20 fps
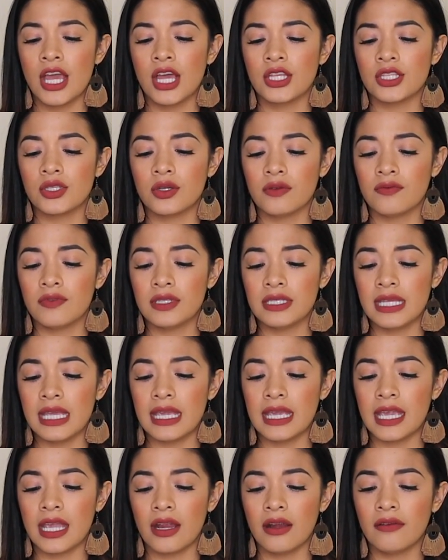So if you
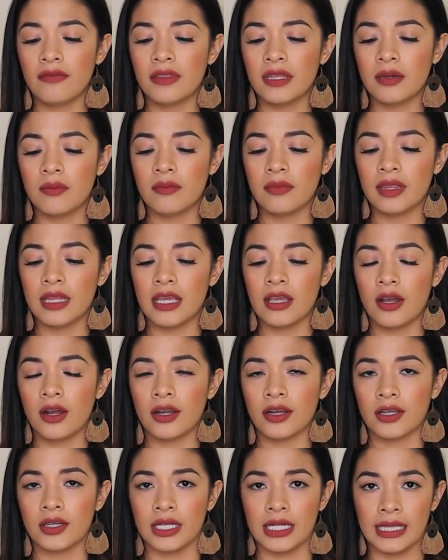take care of them, they
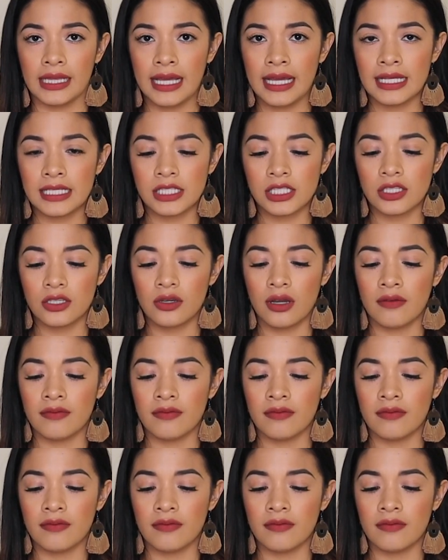are gonna last you.